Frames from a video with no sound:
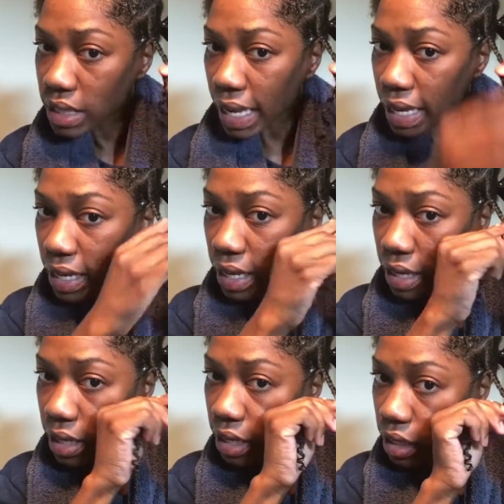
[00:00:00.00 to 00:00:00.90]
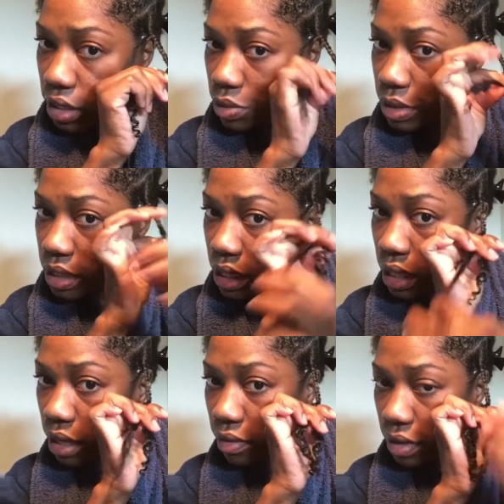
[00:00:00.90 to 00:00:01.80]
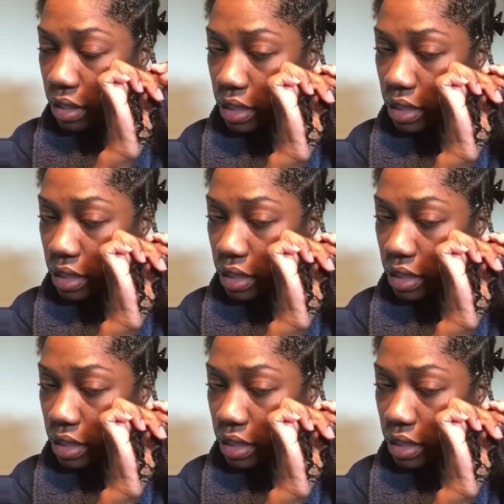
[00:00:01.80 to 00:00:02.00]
taking it, twisting it over.